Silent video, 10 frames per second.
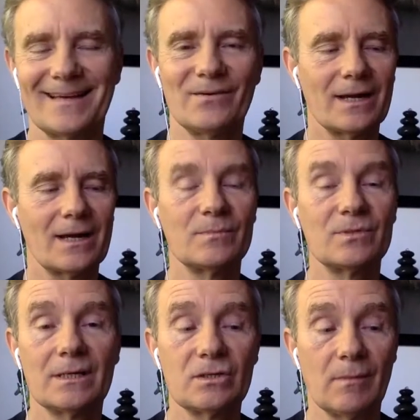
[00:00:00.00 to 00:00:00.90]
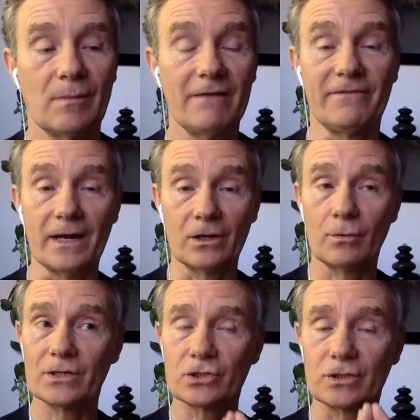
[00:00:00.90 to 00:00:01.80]
well, that comes into my final
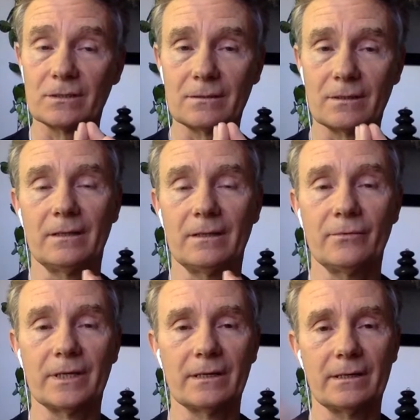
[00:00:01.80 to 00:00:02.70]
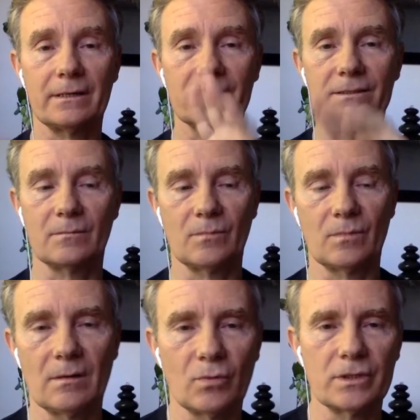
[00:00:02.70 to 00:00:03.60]
question, and then we can get into some
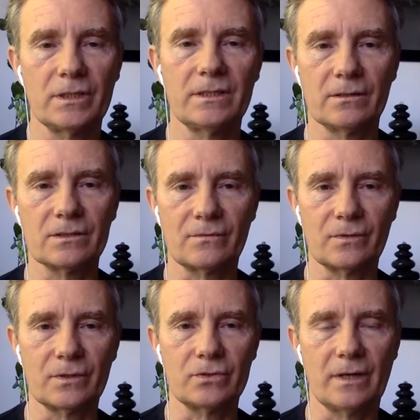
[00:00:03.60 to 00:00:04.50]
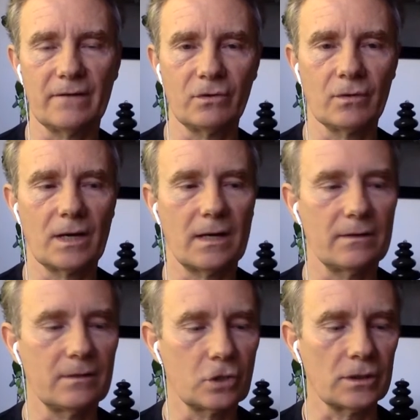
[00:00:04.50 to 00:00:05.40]
more details of what you have going
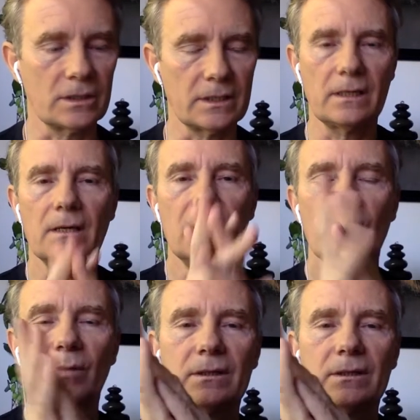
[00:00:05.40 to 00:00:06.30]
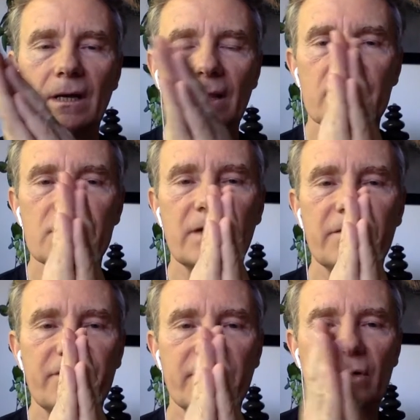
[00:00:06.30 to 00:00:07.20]
on currently. But this is my
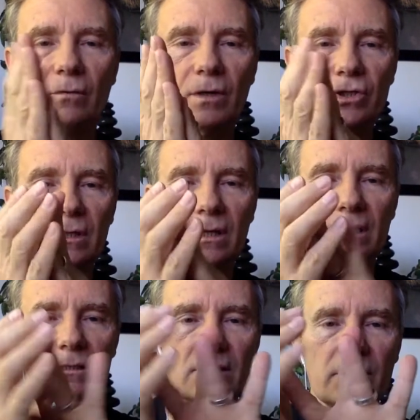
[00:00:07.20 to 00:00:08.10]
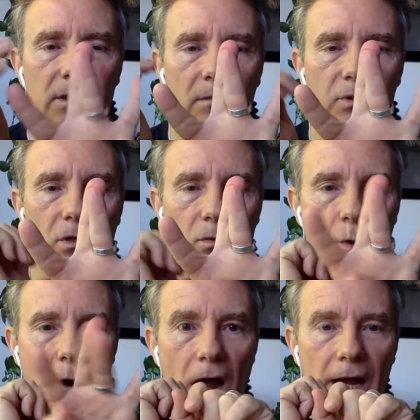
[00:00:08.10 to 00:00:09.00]
favorite question, that's the big W, the
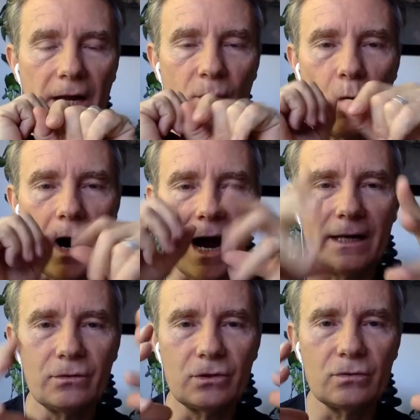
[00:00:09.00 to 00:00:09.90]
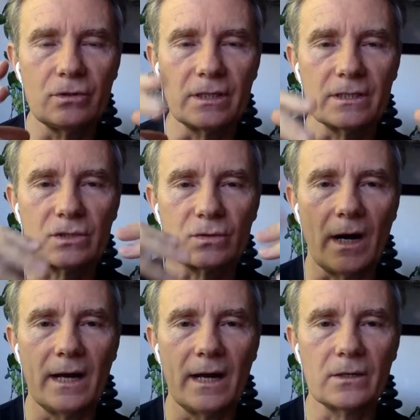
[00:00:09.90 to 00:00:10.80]
why. Why do you do this?
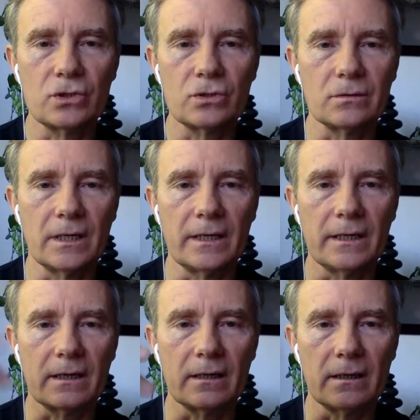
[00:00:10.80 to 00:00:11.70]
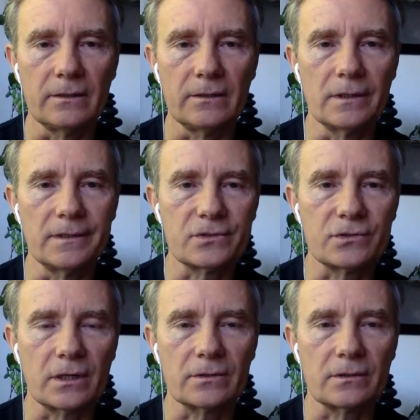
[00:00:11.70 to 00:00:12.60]
Why aren't you like a yoga
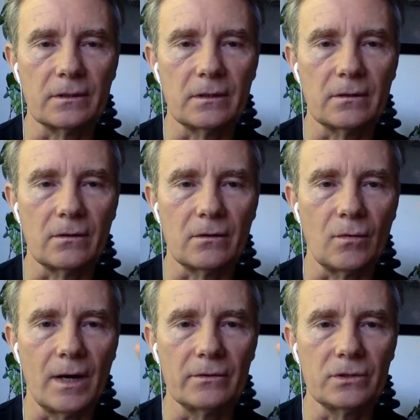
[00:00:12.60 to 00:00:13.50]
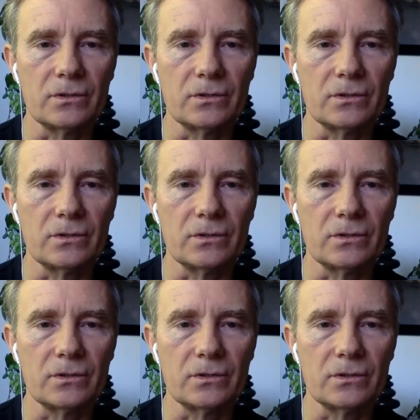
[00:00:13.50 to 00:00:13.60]
instructor, or why don't